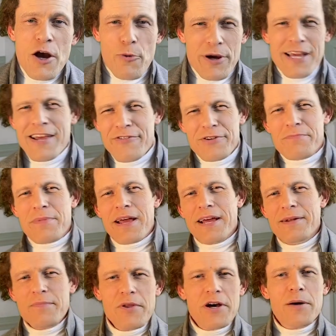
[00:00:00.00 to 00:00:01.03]
We even
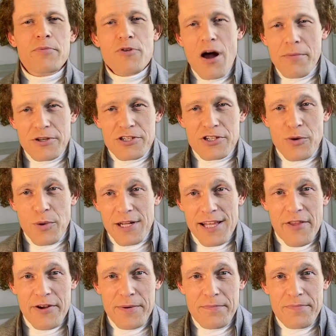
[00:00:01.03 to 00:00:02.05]
made a promise to one
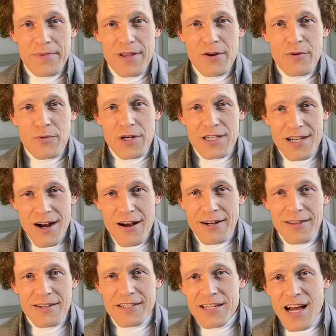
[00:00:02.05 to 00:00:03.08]
another
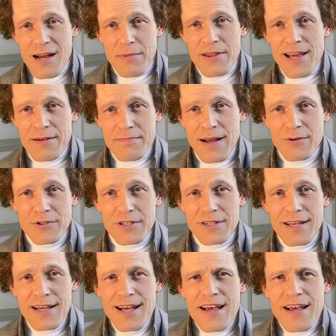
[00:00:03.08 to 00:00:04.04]
regarding the top of that mountain,